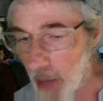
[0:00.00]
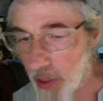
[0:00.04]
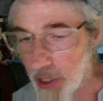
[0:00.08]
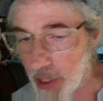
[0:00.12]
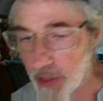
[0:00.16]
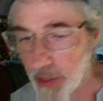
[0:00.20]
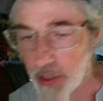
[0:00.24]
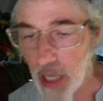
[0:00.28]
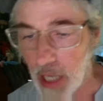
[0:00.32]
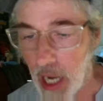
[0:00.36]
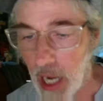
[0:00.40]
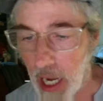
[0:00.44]

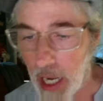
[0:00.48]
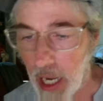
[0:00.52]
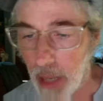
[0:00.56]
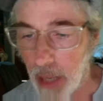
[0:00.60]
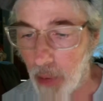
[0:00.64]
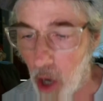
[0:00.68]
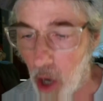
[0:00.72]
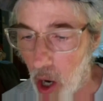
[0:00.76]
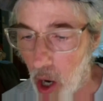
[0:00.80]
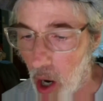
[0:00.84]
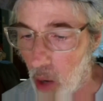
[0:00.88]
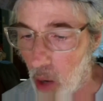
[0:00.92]
because I am
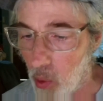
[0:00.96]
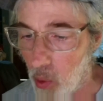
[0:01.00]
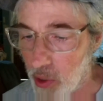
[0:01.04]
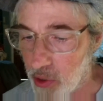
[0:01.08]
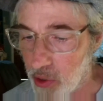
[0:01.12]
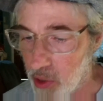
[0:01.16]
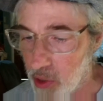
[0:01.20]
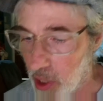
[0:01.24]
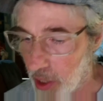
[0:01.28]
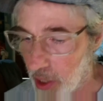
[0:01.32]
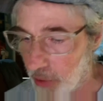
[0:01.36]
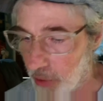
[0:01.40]
always
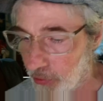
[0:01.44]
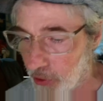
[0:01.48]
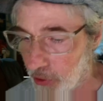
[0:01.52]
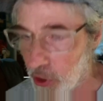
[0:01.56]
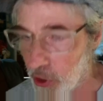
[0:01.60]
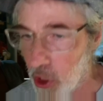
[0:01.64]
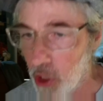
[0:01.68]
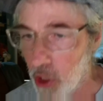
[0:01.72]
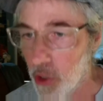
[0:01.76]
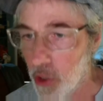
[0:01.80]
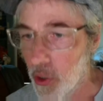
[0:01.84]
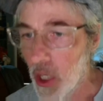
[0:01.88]
looking for
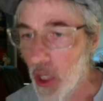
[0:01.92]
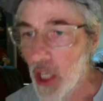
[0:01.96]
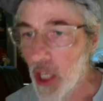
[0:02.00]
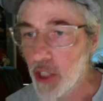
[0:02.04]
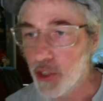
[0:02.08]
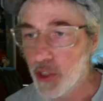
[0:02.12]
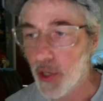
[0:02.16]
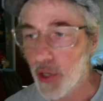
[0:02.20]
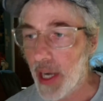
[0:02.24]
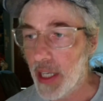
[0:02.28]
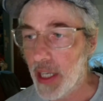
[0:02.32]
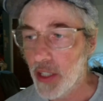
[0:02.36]
new
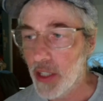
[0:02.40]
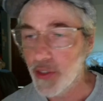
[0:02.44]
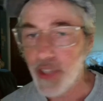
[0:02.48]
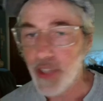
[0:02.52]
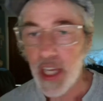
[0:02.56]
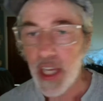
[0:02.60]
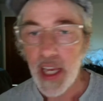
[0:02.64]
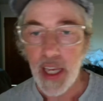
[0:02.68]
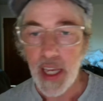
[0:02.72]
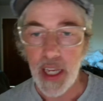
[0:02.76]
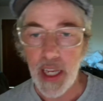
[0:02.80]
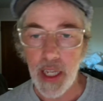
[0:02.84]
trails
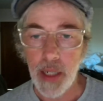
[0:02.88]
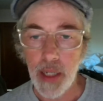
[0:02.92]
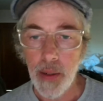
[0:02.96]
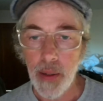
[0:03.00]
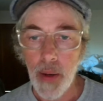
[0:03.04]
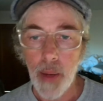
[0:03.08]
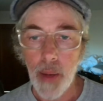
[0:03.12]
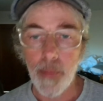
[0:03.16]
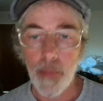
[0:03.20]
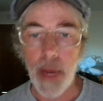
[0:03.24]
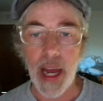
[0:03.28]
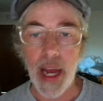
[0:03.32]
in
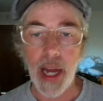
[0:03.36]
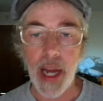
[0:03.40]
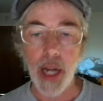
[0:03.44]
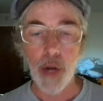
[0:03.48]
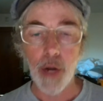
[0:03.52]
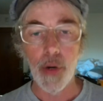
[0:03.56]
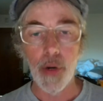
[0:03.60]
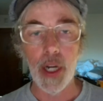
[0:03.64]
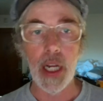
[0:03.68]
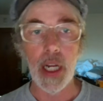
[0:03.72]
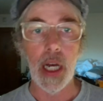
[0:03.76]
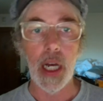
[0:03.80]
my
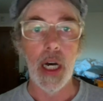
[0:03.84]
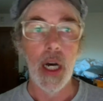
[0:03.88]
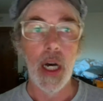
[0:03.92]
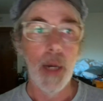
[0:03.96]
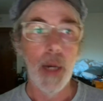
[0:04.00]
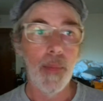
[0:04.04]
area.